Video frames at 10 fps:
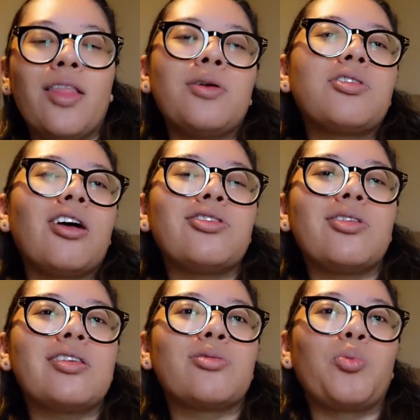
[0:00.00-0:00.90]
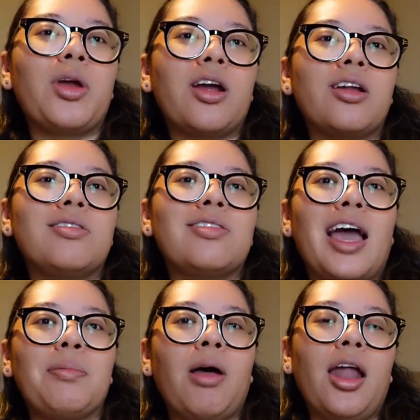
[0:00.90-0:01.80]
There was also this weird
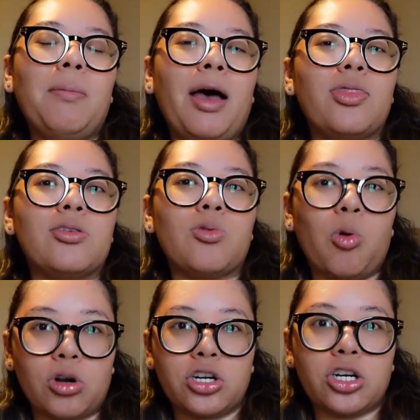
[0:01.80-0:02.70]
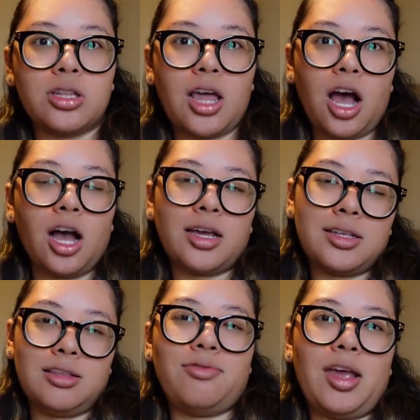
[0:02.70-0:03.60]
side plot about this orchard that
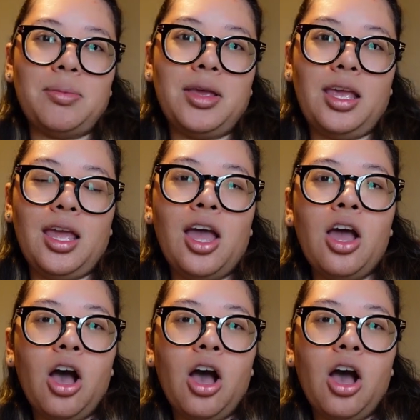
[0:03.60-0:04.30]
August's family